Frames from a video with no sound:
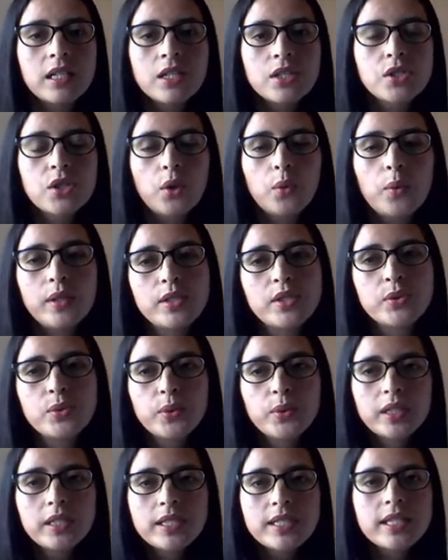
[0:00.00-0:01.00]
So when
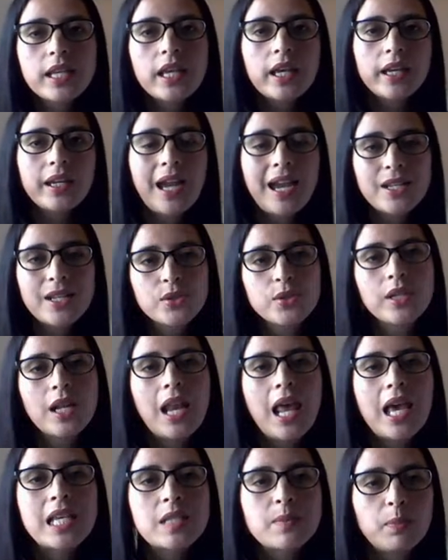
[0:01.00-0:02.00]
students got to the
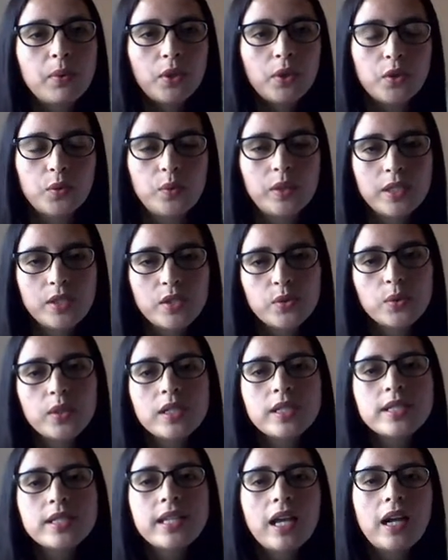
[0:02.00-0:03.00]
last point, when
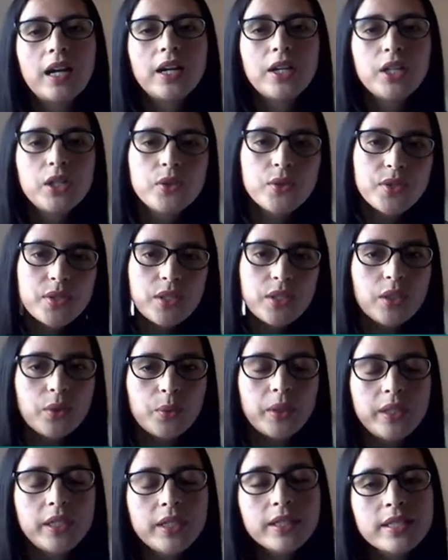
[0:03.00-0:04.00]
students are using the
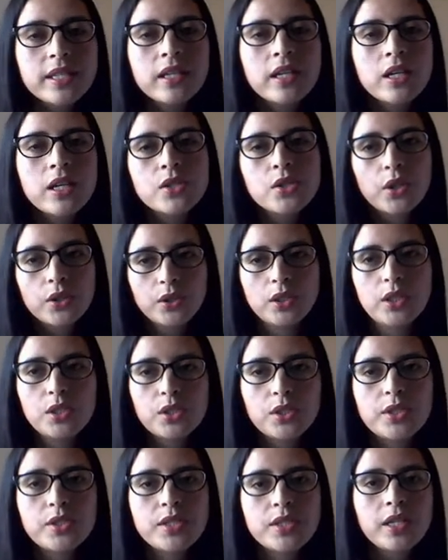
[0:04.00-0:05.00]
words, so
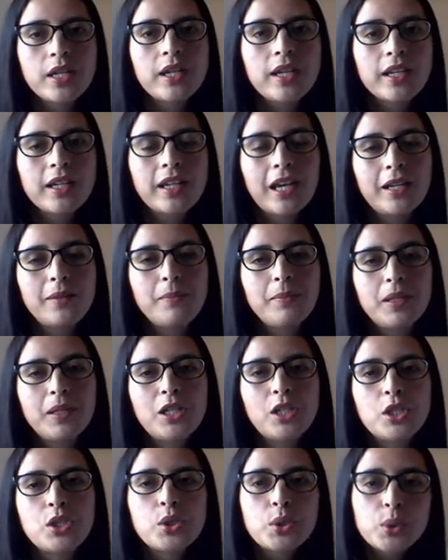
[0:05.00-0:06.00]
teachers can
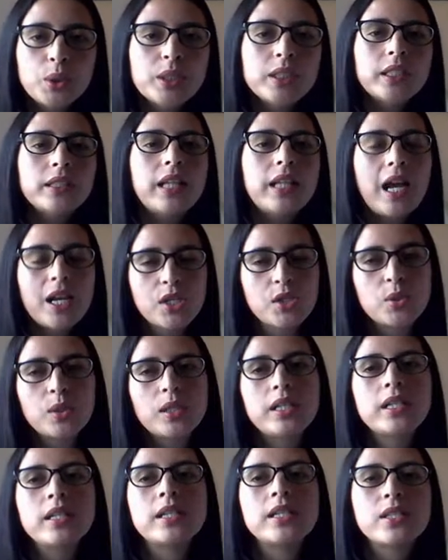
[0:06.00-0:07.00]
be sure that
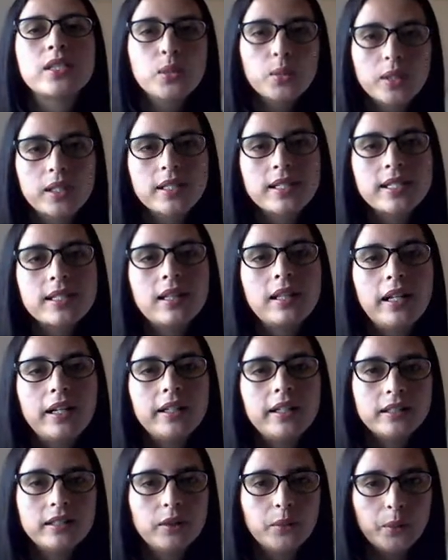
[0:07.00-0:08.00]
actually students
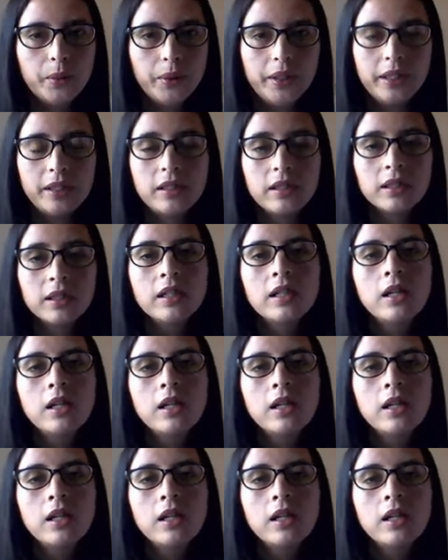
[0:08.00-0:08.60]
learn the word.